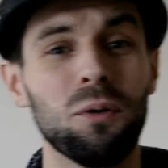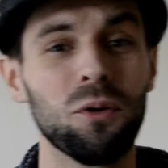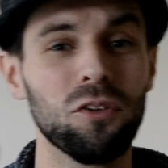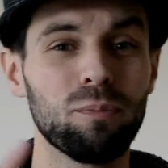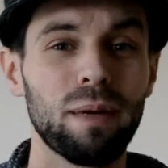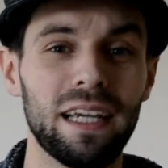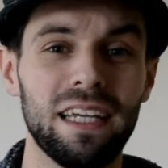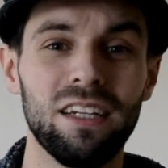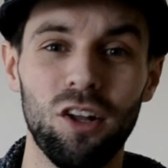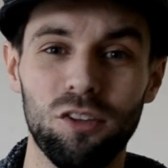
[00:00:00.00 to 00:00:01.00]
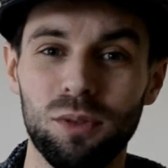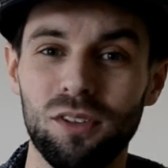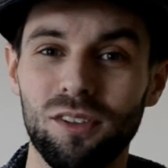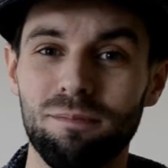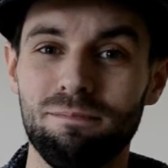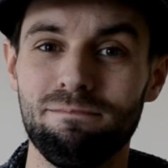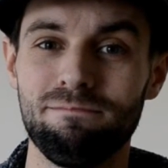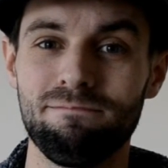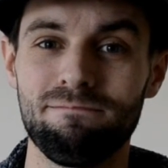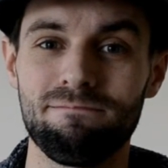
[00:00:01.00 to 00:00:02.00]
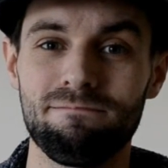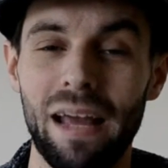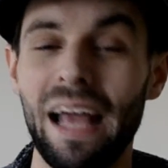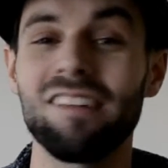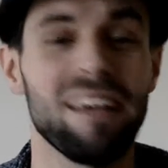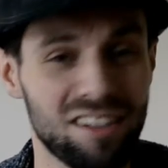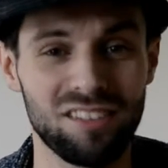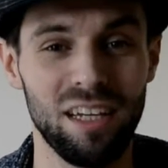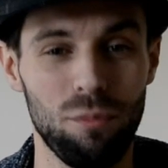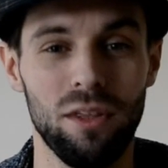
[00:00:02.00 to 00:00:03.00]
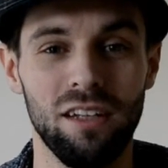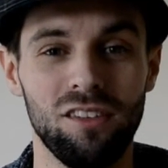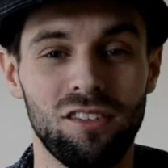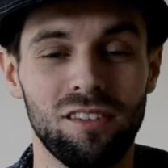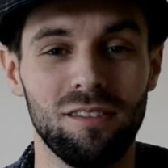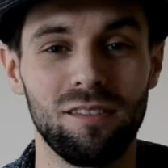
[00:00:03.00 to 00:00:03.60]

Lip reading: was back in hospital. Exact same things.